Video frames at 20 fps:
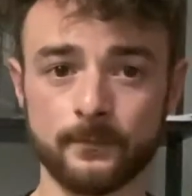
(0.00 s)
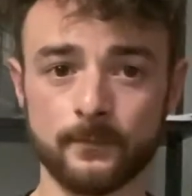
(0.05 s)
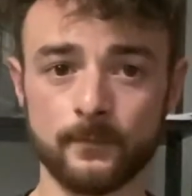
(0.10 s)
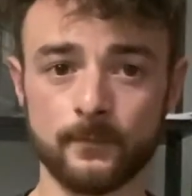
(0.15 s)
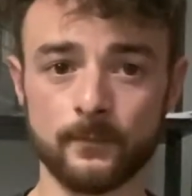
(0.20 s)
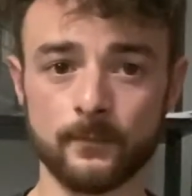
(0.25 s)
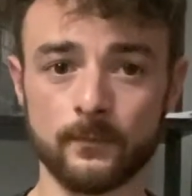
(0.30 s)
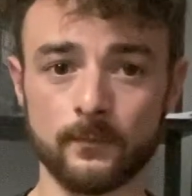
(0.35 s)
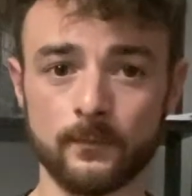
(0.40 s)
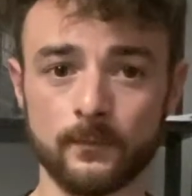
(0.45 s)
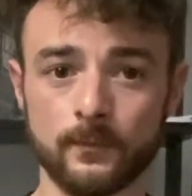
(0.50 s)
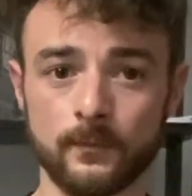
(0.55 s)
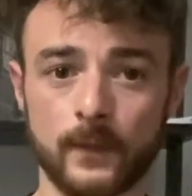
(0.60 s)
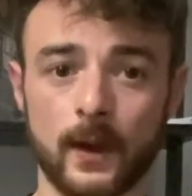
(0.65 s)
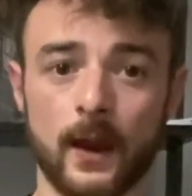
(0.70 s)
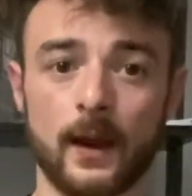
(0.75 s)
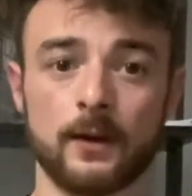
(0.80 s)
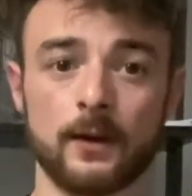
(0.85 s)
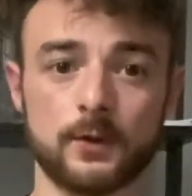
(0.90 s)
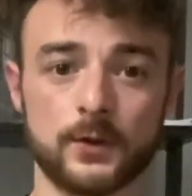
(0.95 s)
and
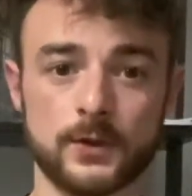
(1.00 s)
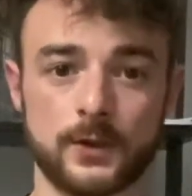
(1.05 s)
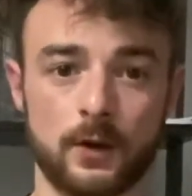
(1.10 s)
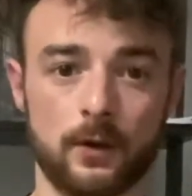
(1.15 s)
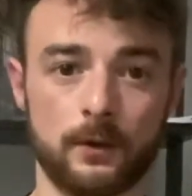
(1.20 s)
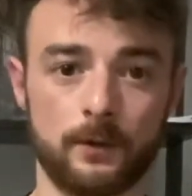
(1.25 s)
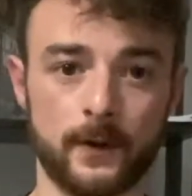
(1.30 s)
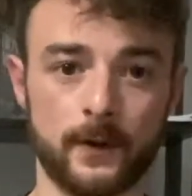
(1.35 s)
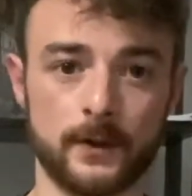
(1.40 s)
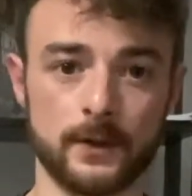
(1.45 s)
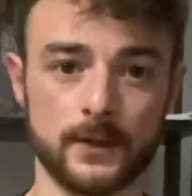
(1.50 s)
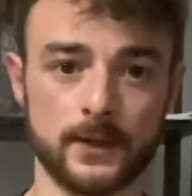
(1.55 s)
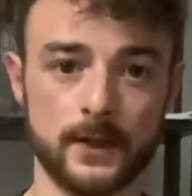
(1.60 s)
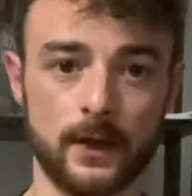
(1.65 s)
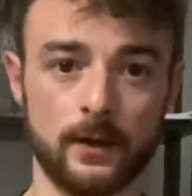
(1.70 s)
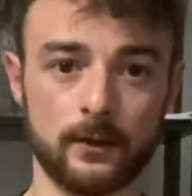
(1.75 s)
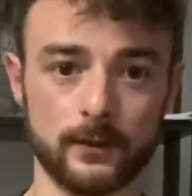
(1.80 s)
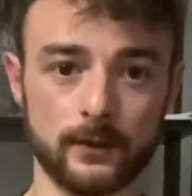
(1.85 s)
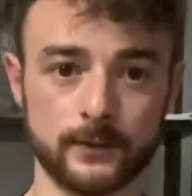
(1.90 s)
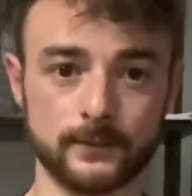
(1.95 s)
yourself and the seller.
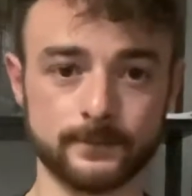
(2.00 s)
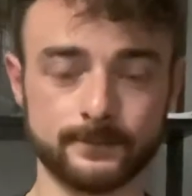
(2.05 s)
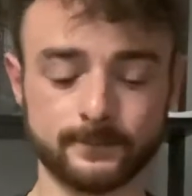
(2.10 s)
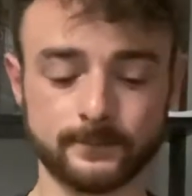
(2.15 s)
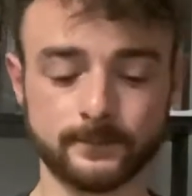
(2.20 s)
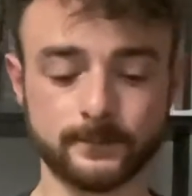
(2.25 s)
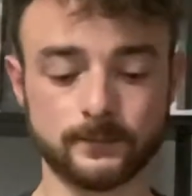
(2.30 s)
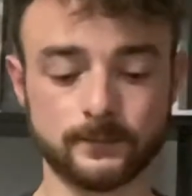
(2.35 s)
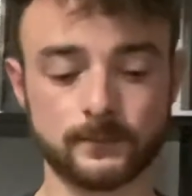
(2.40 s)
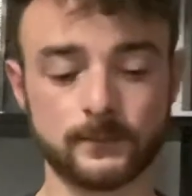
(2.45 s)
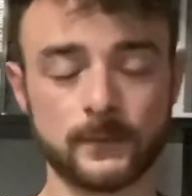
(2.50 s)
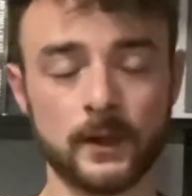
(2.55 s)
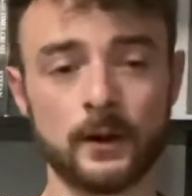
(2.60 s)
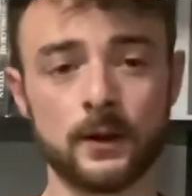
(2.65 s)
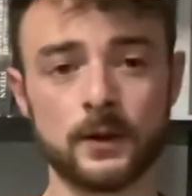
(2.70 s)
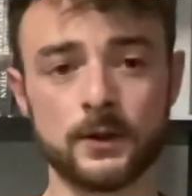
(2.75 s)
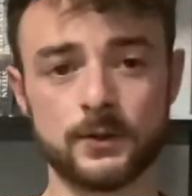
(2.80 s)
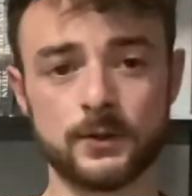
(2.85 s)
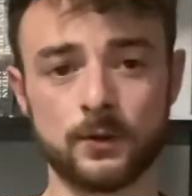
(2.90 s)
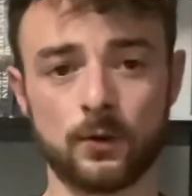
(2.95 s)
So
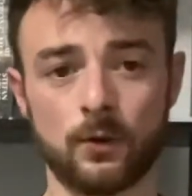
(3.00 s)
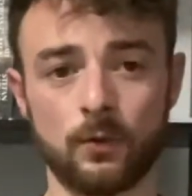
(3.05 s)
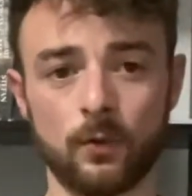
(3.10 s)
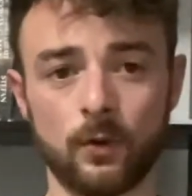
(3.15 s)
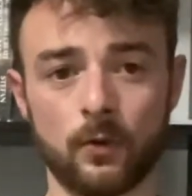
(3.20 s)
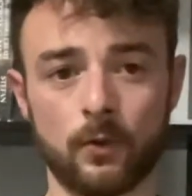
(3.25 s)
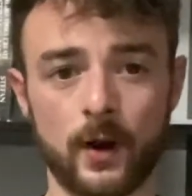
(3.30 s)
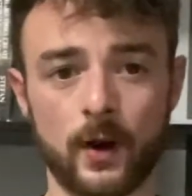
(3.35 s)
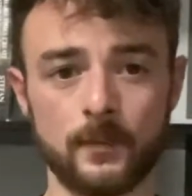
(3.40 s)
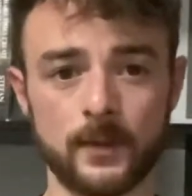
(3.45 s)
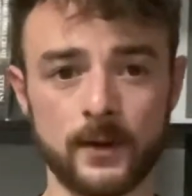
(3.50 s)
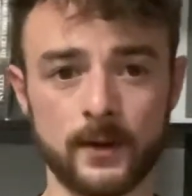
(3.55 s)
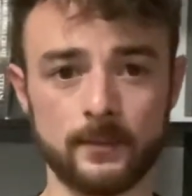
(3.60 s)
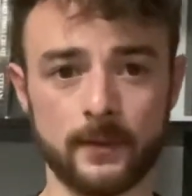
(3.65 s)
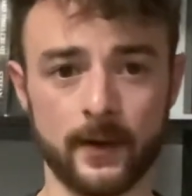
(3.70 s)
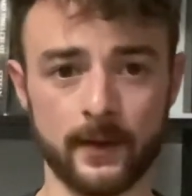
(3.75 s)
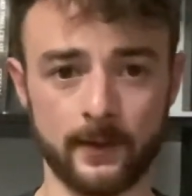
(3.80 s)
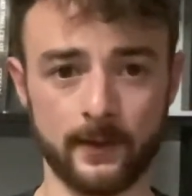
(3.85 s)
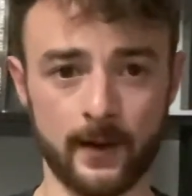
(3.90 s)
what do I mean by that?